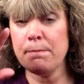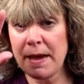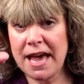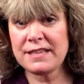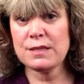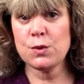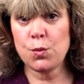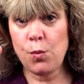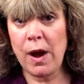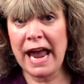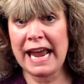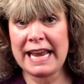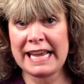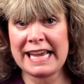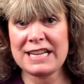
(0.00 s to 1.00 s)
best
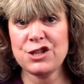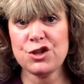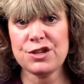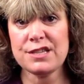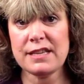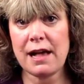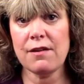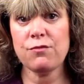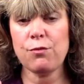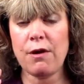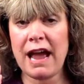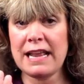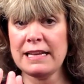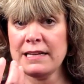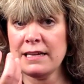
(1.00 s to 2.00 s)
way to get yourself
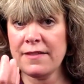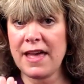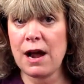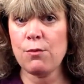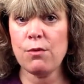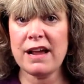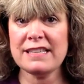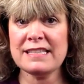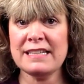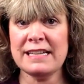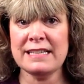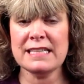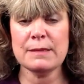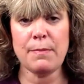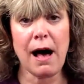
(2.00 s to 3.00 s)
right into that
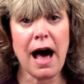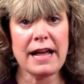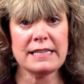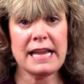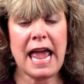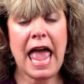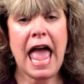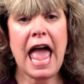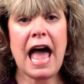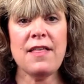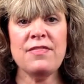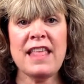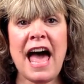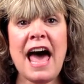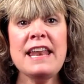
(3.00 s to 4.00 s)
resonance spot.
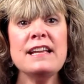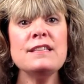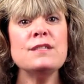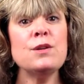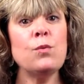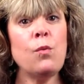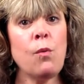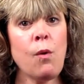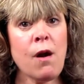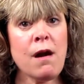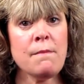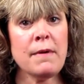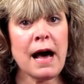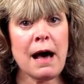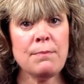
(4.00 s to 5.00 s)
And that is to
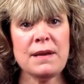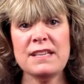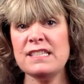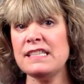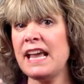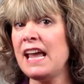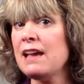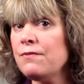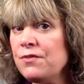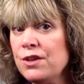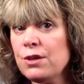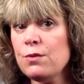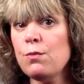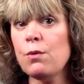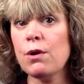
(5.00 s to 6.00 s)
warm up, say a
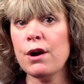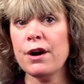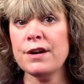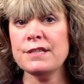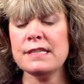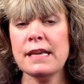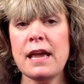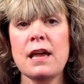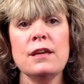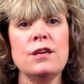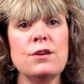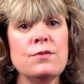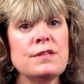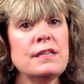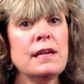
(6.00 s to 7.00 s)
few words,
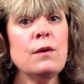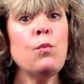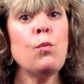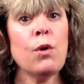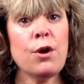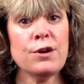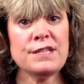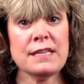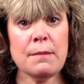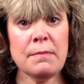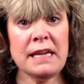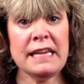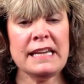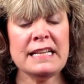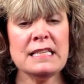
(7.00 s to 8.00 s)
using words that
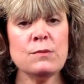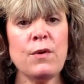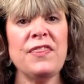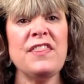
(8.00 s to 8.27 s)
begin